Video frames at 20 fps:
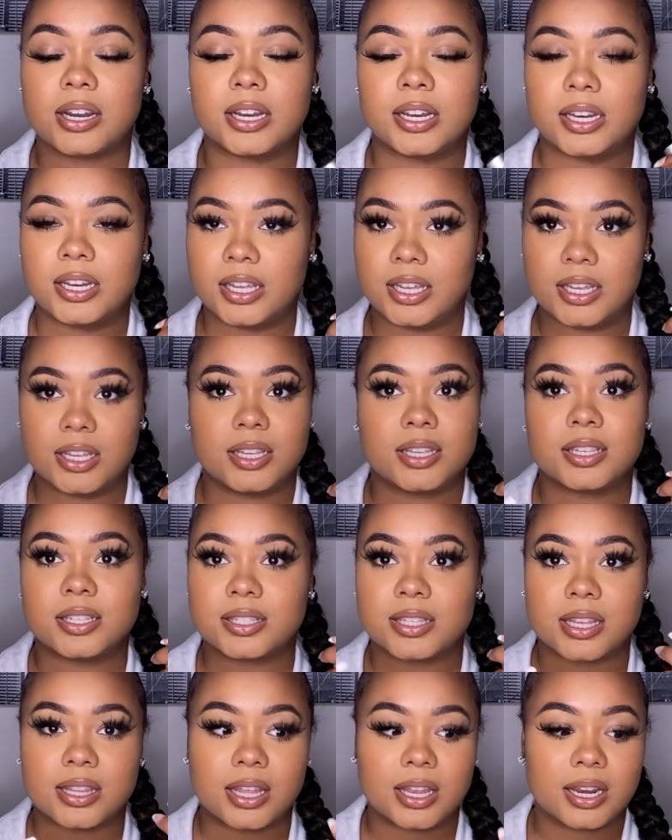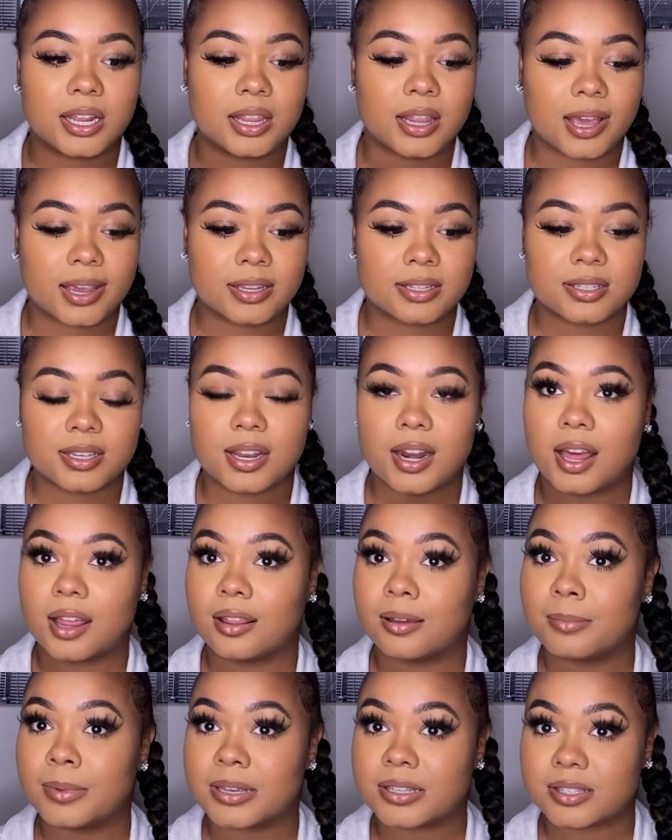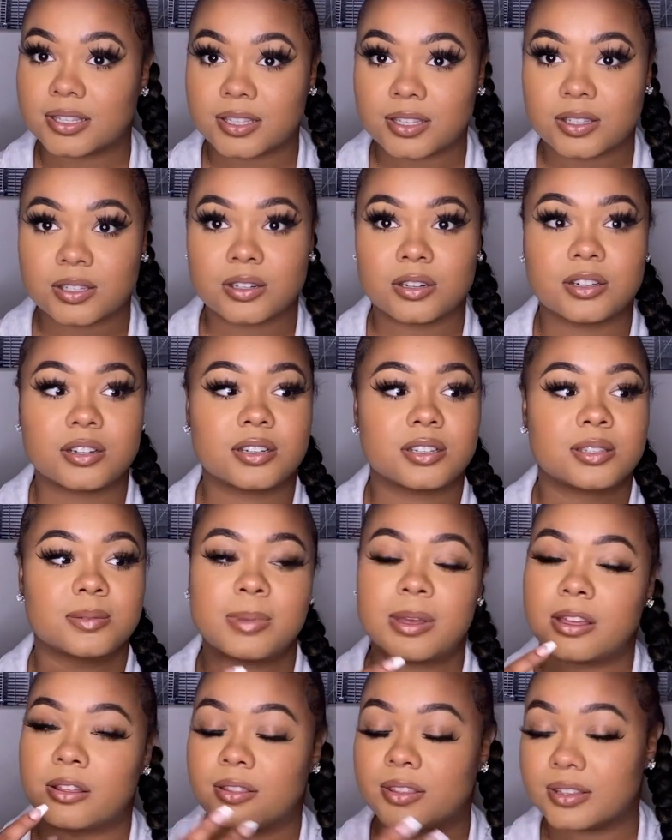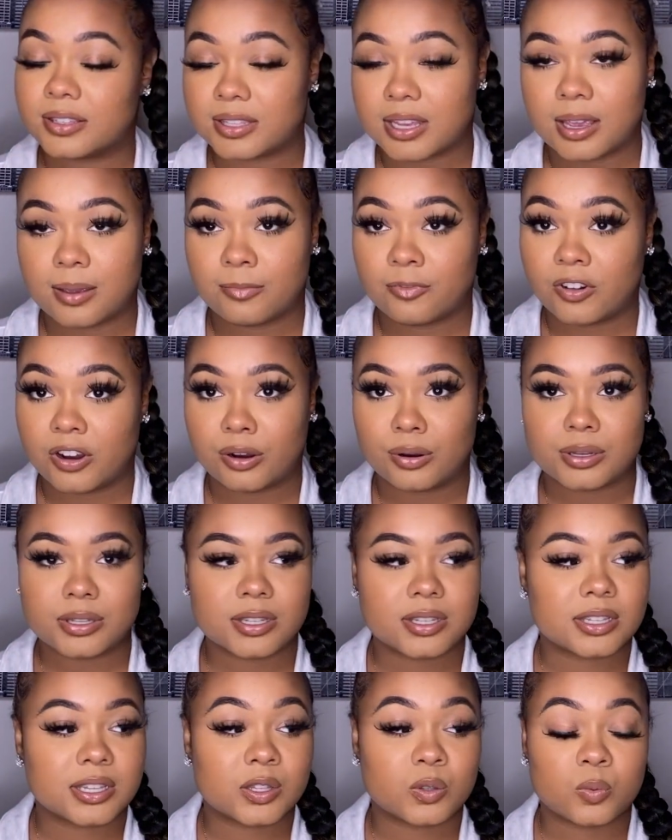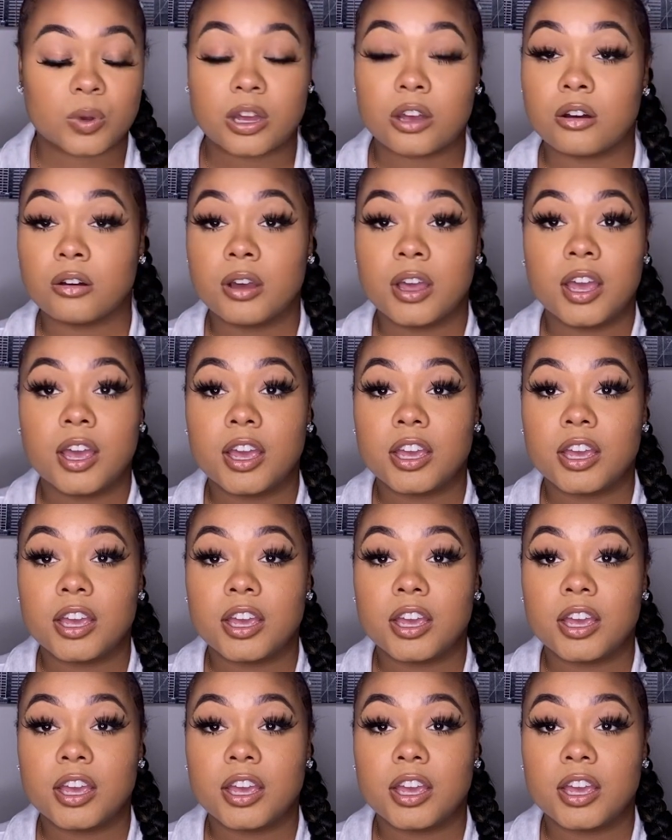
and he said that he liked it, I let my sister smell the same fragrances as well.